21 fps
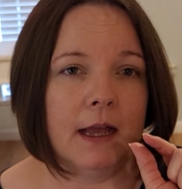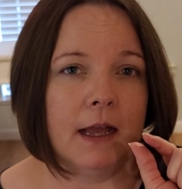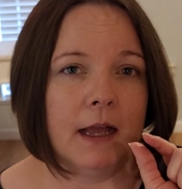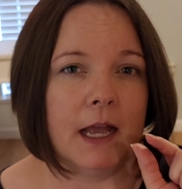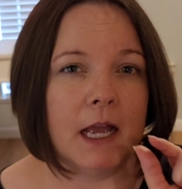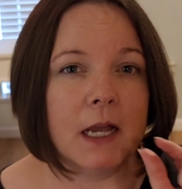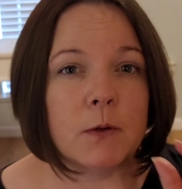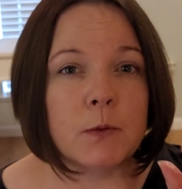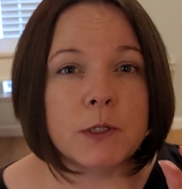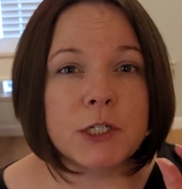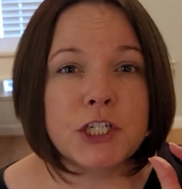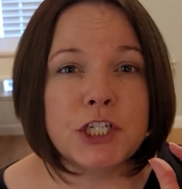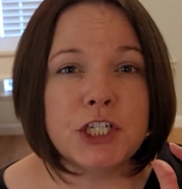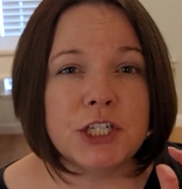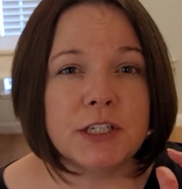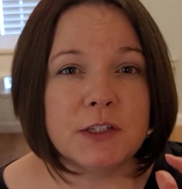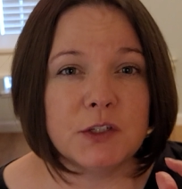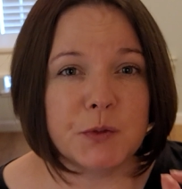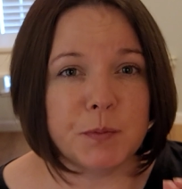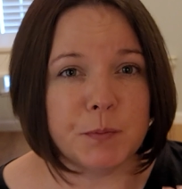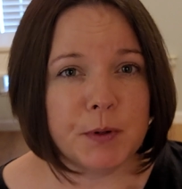Irish
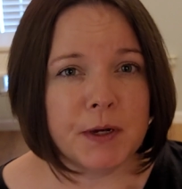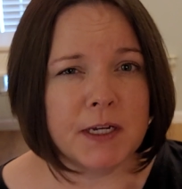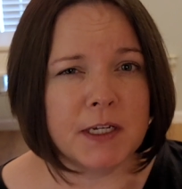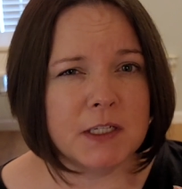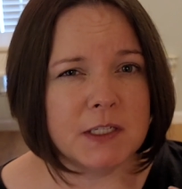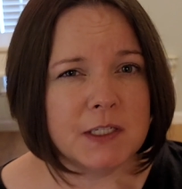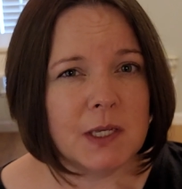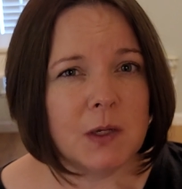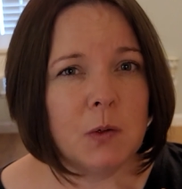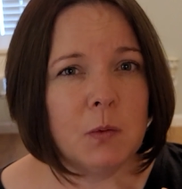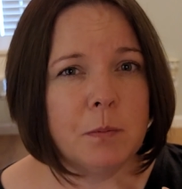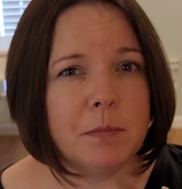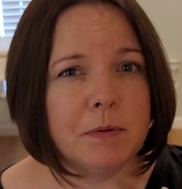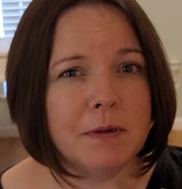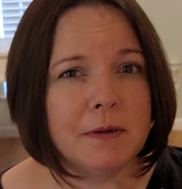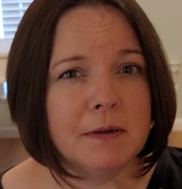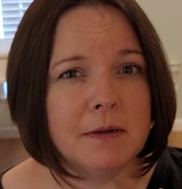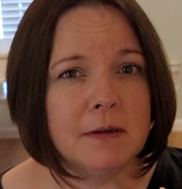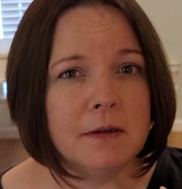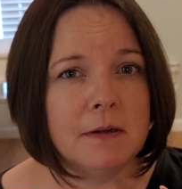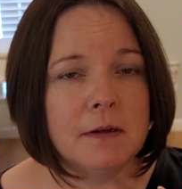Spring Soap.
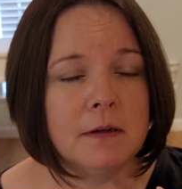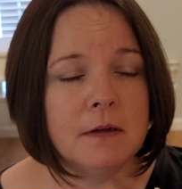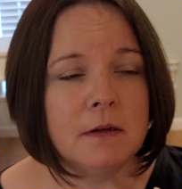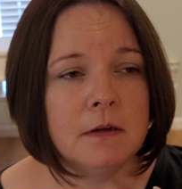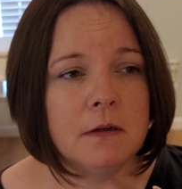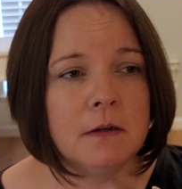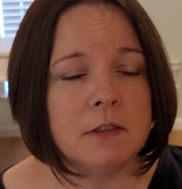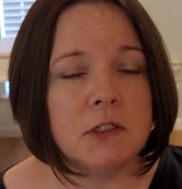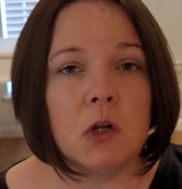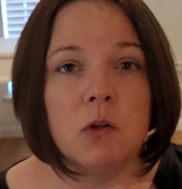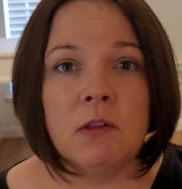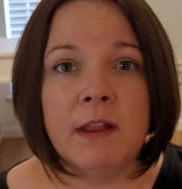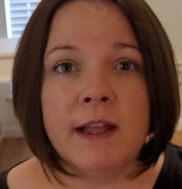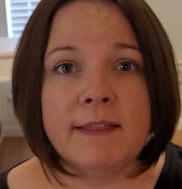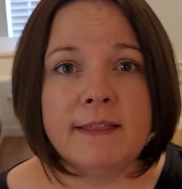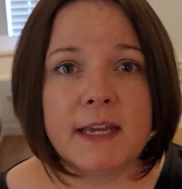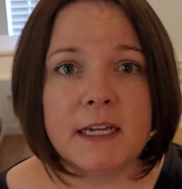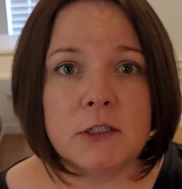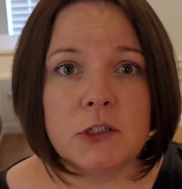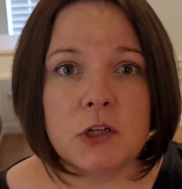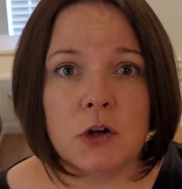Don't let
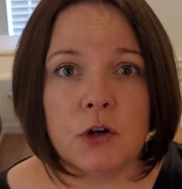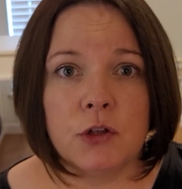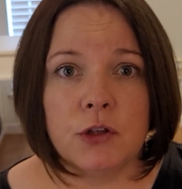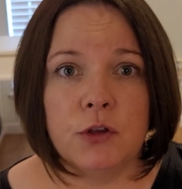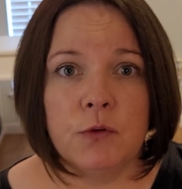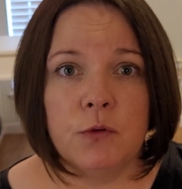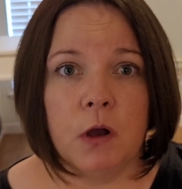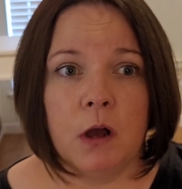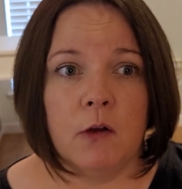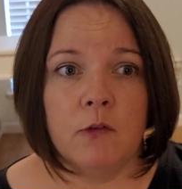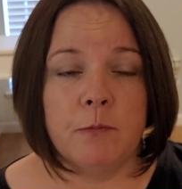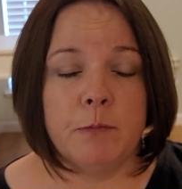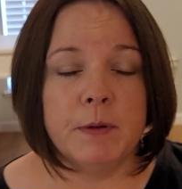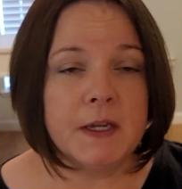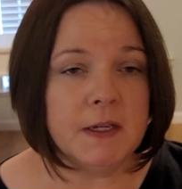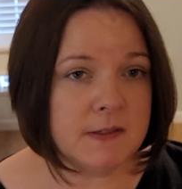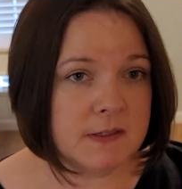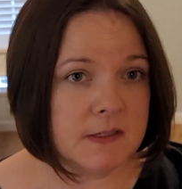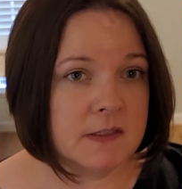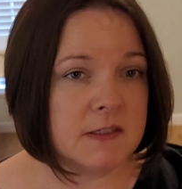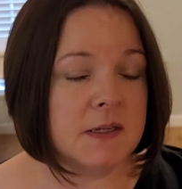that turn you off
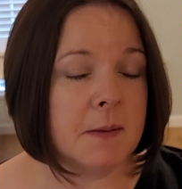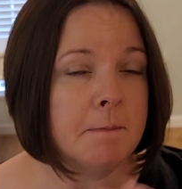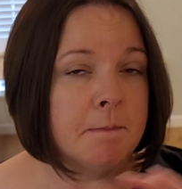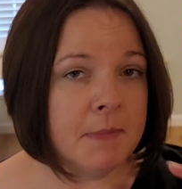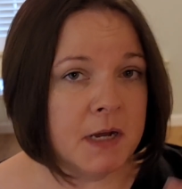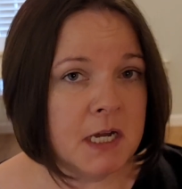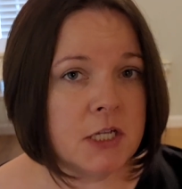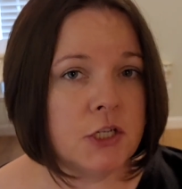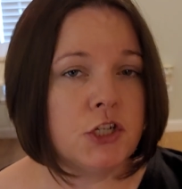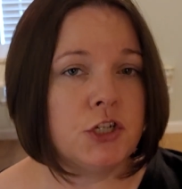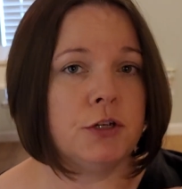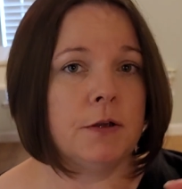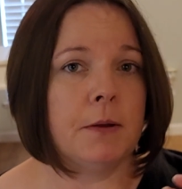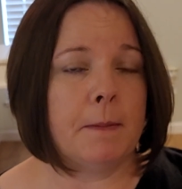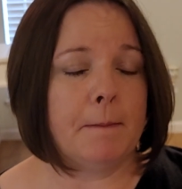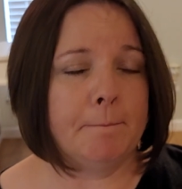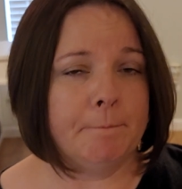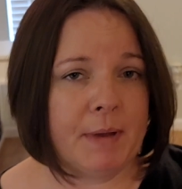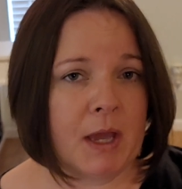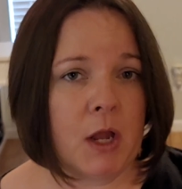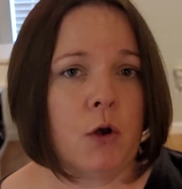because it's a much
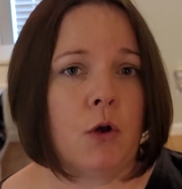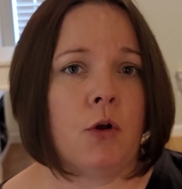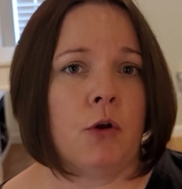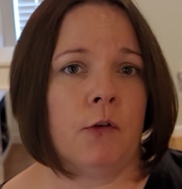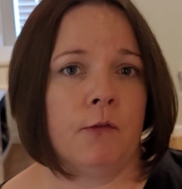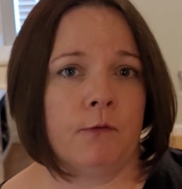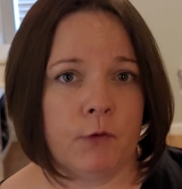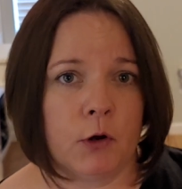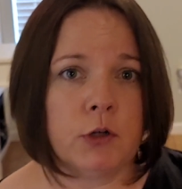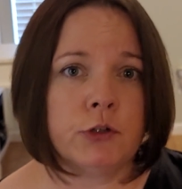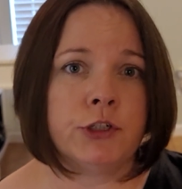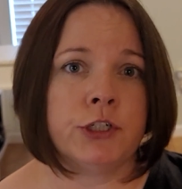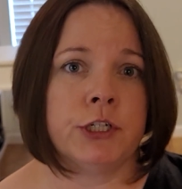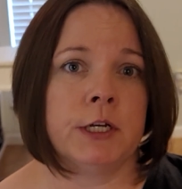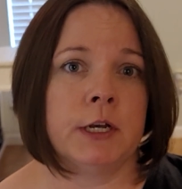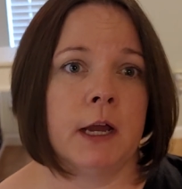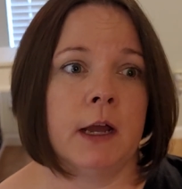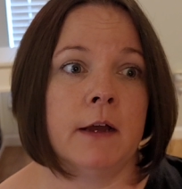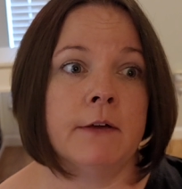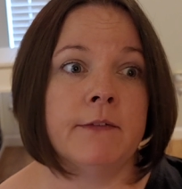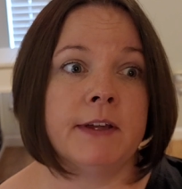better version
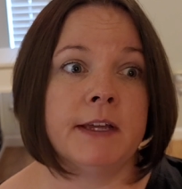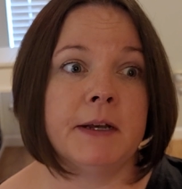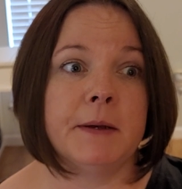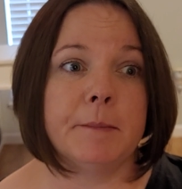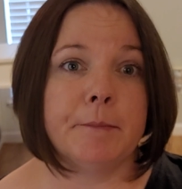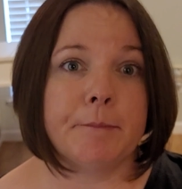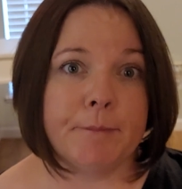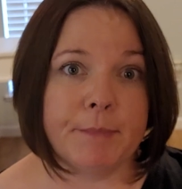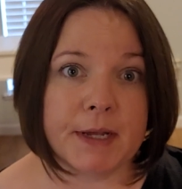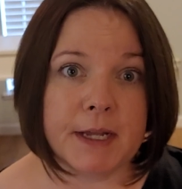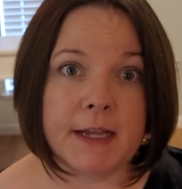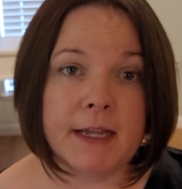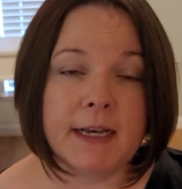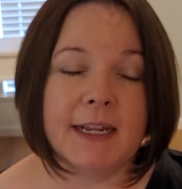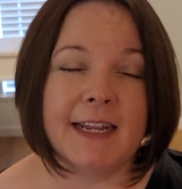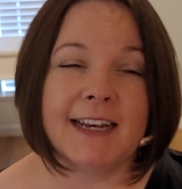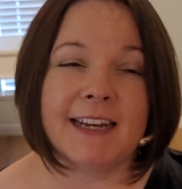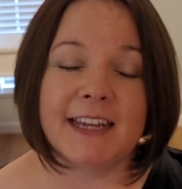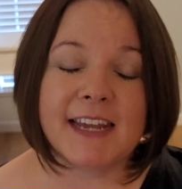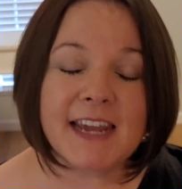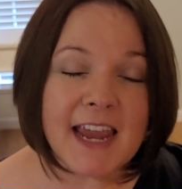of it. But
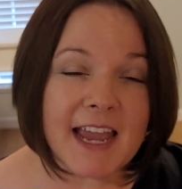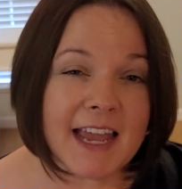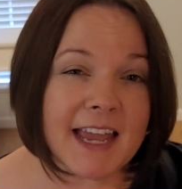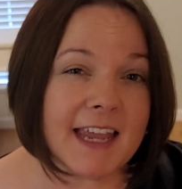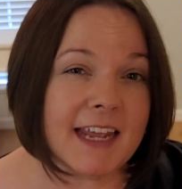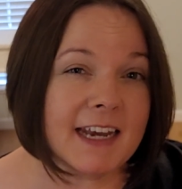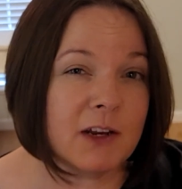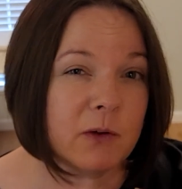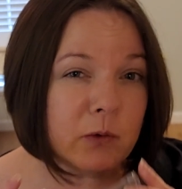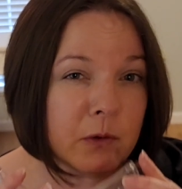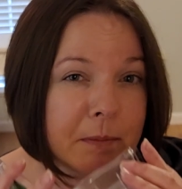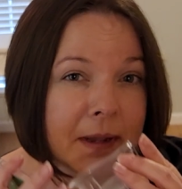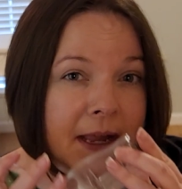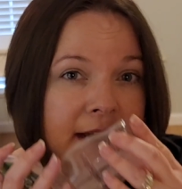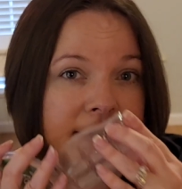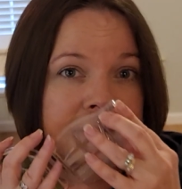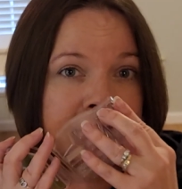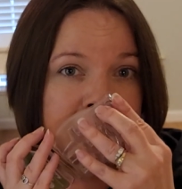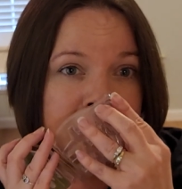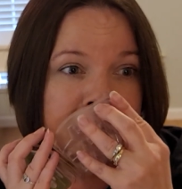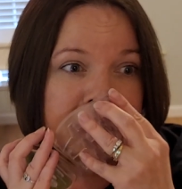it kind of
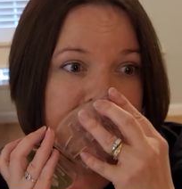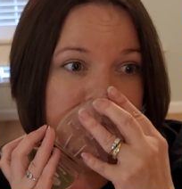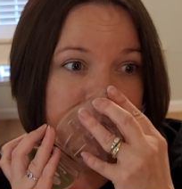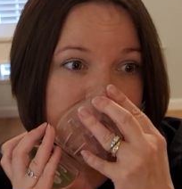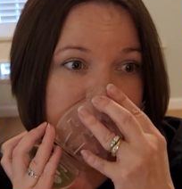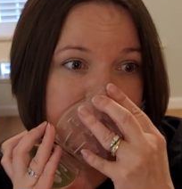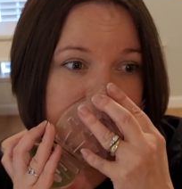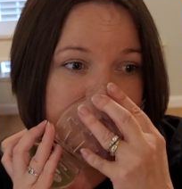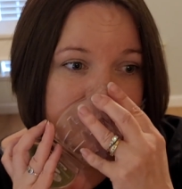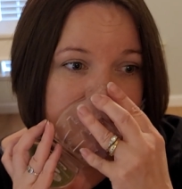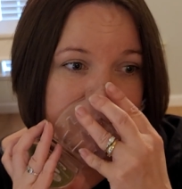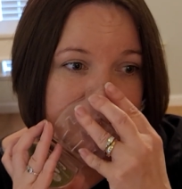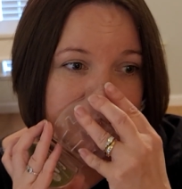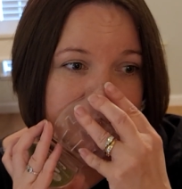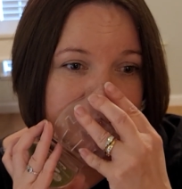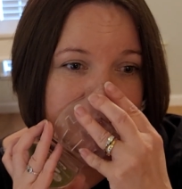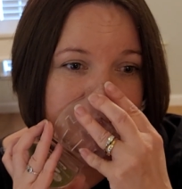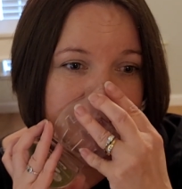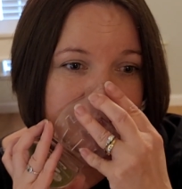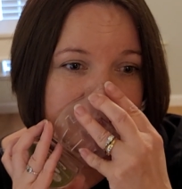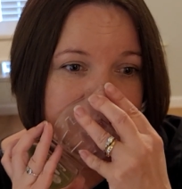reminds me
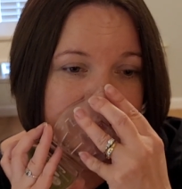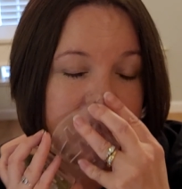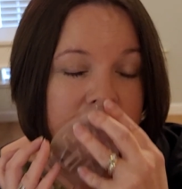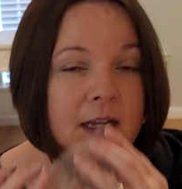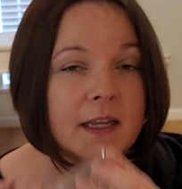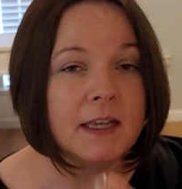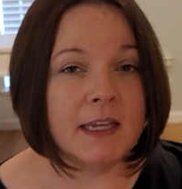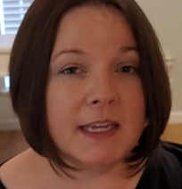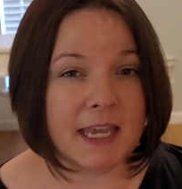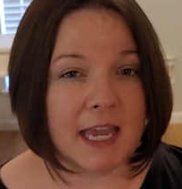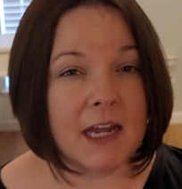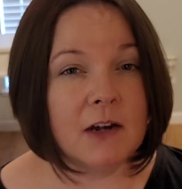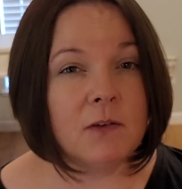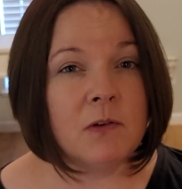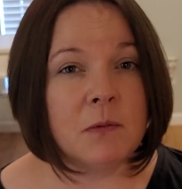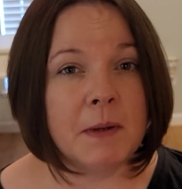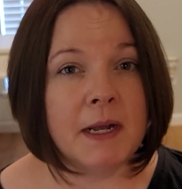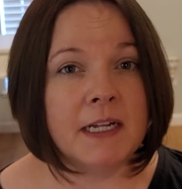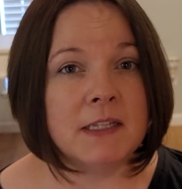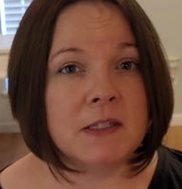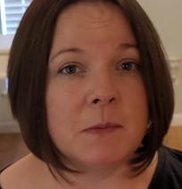
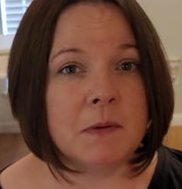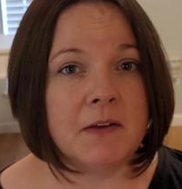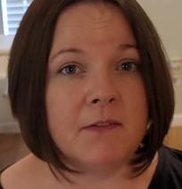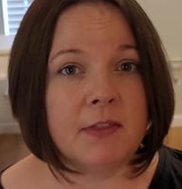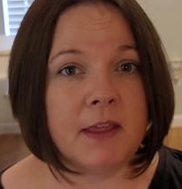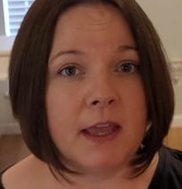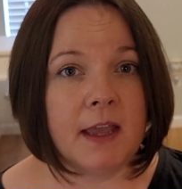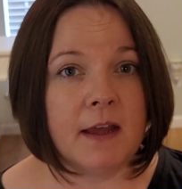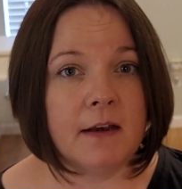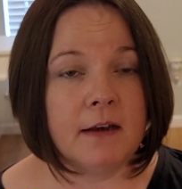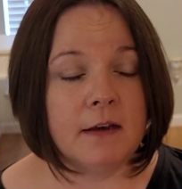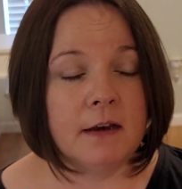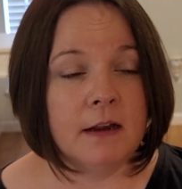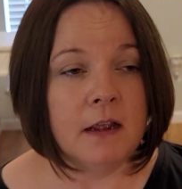of that.